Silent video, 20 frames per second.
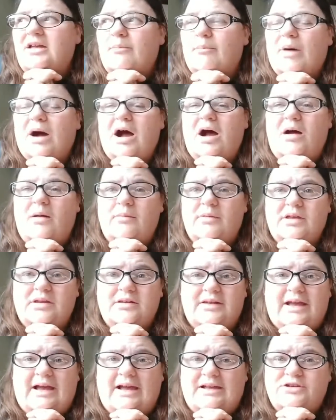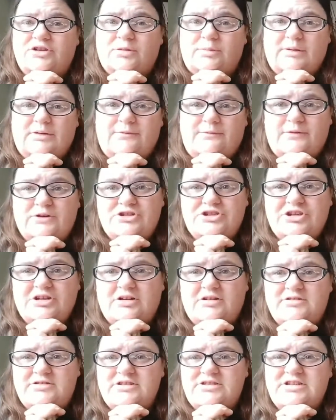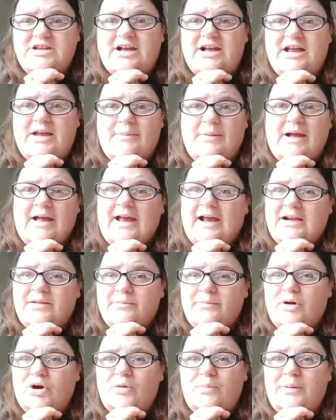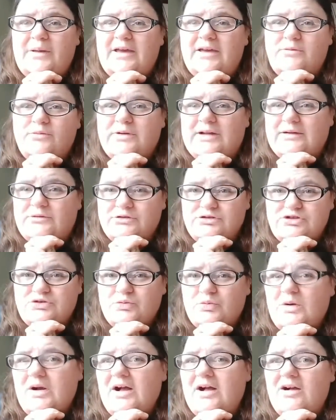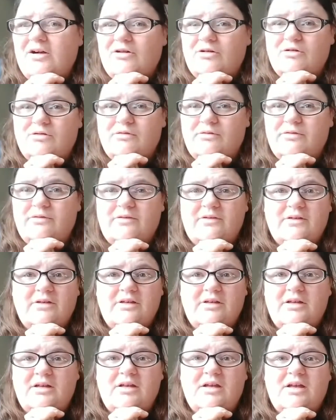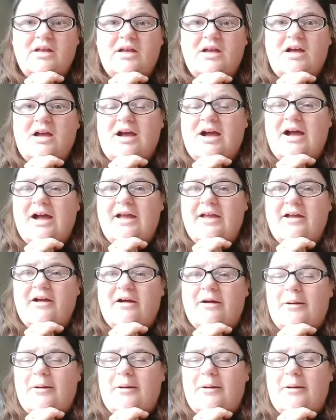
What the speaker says: Mom and Dad took me fishing all the time. I had a moped when I was 12. I